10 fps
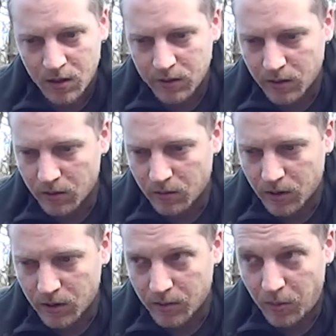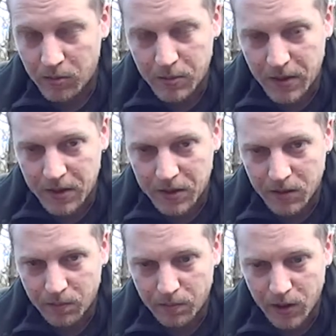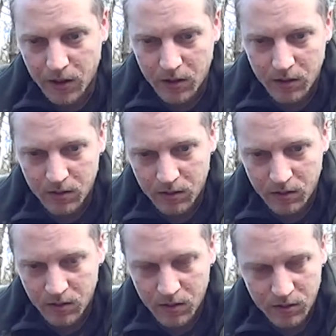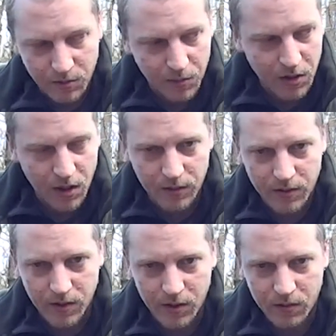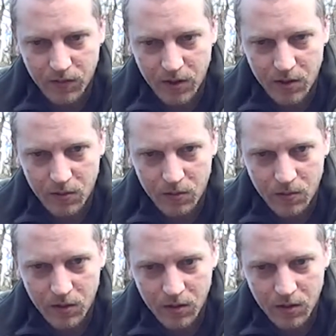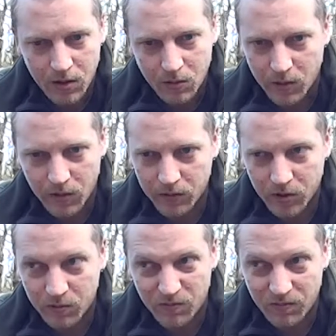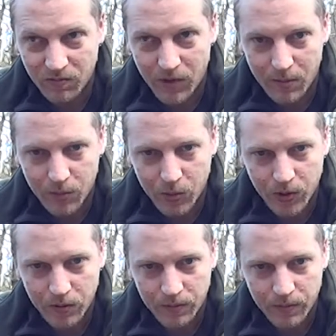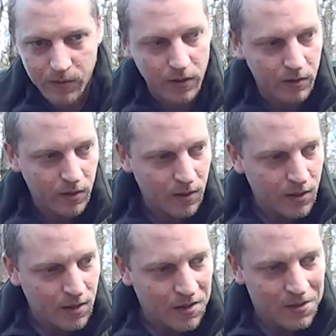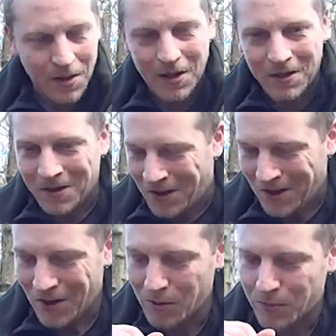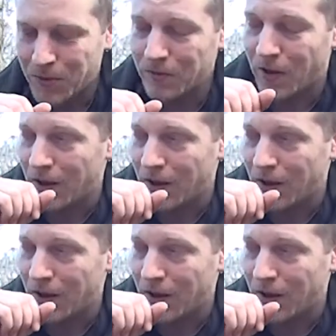So there'll probably be some cuts in this video where I've just rambled on. So hope you've